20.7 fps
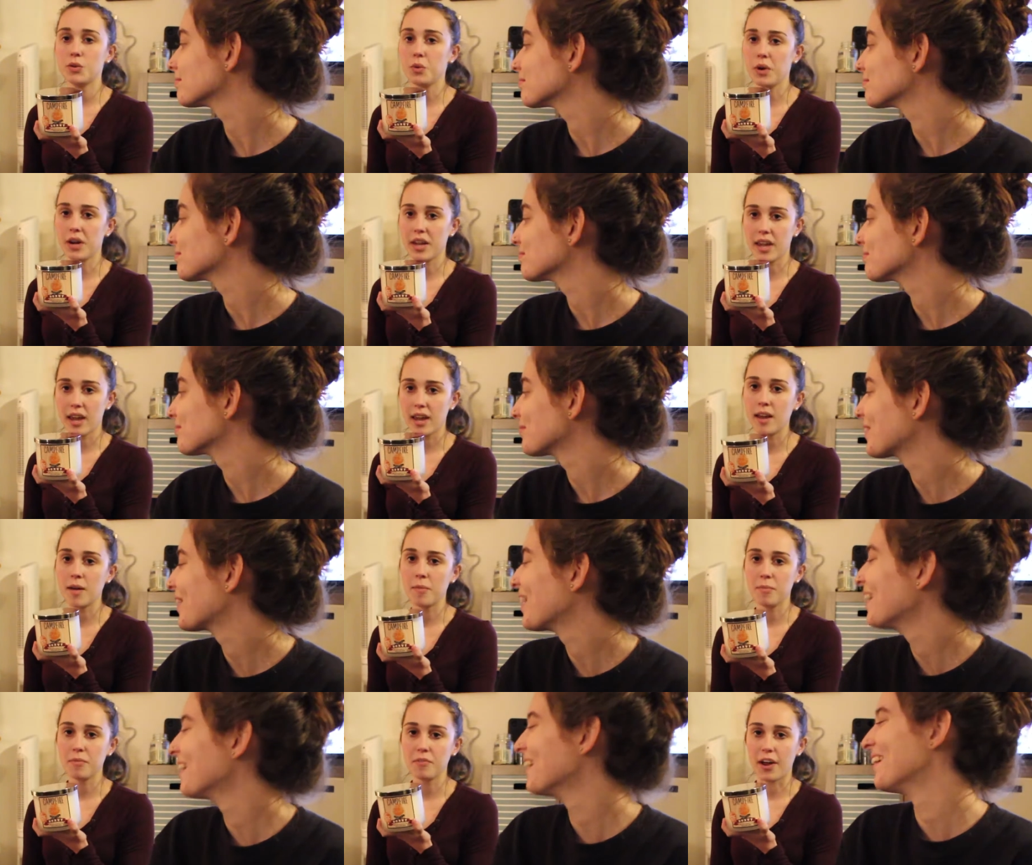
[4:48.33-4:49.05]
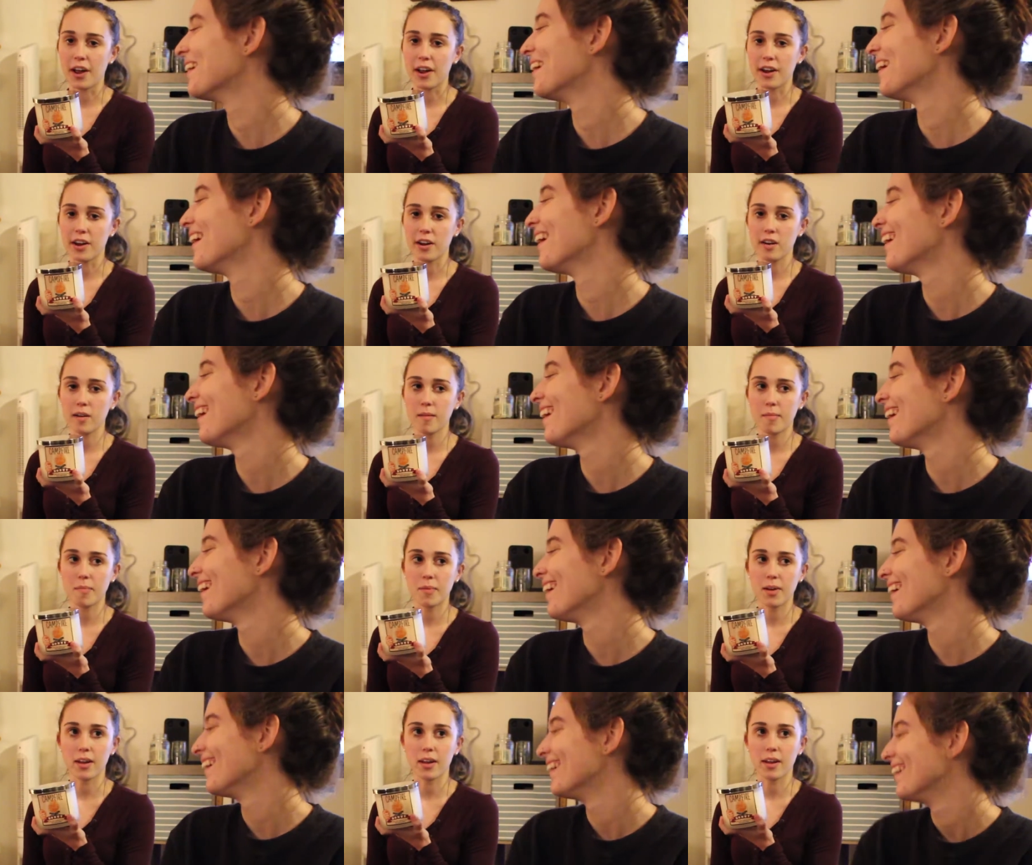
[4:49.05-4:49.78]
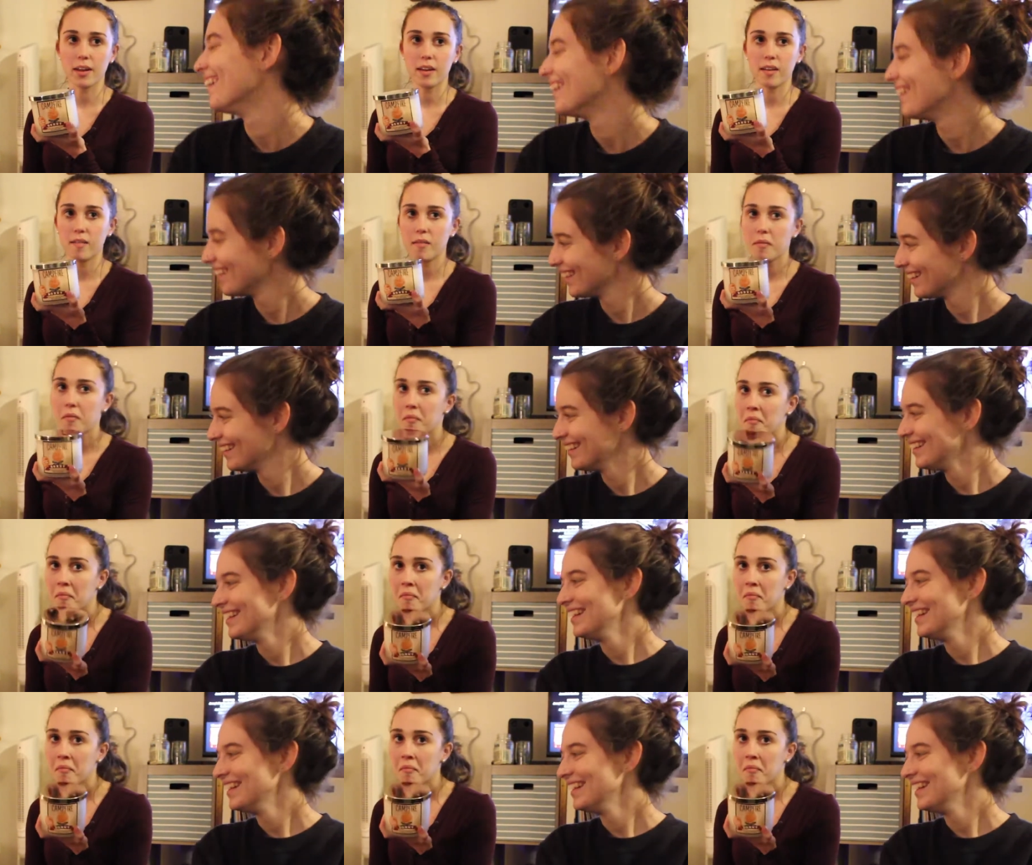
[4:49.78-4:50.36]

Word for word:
Speaker 1: to a campfire, but